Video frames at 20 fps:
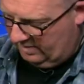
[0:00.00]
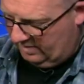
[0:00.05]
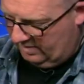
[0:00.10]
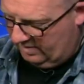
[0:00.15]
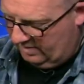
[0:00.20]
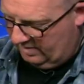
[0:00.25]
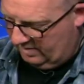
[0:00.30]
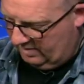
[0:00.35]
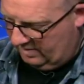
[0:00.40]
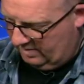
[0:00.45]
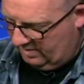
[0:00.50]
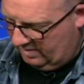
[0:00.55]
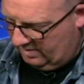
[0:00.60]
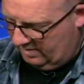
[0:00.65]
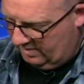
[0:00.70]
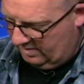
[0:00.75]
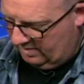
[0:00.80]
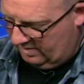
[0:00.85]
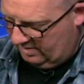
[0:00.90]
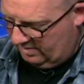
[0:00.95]

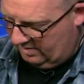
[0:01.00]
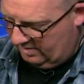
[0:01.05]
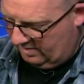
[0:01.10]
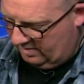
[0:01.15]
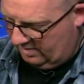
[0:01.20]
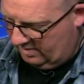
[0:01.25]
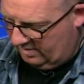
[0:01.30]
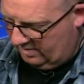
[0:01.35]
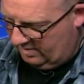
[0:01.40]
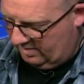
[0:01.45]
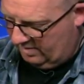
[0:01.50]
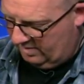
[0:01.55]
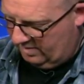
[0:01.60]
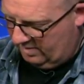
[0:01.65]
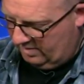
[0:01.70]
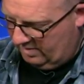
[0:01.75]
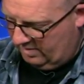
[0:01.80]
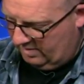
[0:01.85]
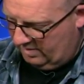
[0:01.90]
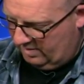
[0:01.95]

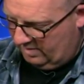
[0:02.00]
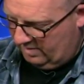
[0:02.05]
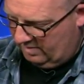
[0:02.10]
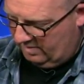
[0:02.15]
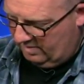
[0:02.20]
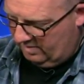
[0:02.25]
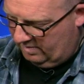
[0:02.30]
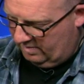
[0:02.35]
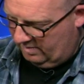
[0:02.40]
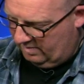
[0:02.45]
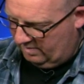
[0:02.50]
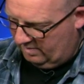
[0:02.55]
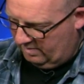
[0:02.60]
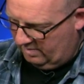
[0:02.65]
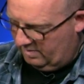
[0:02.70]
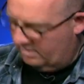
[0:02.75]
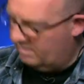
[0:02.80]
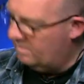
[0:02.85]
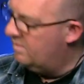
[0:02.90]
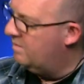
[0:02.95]

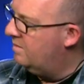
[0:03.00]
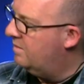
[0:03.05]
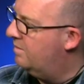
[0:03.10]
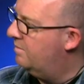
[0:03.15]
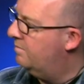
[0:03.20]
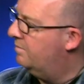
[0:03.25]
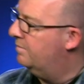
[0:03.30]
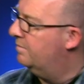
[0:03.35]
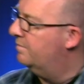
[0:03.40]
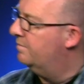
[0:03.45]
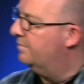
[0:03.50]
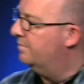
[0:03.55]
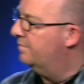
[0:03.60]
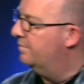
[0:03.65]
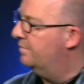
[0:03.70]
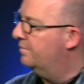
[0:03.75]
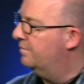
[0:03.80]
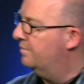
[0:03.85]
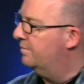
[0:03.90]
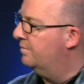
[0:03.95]

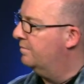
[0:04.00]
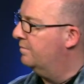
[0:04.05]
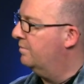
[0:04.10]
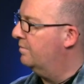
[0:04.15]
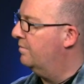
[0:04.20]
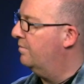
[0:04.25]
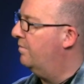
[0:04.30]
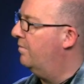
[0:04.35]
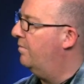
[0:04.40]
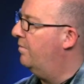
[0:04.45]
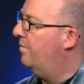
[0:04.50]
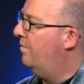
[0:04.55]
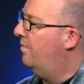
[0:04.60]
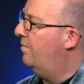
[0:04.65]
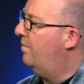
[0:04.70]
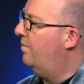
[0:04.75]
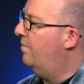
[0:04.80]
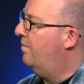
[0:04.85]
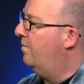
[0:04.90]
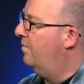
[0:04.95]

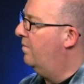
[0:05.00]
The person shown says nothing.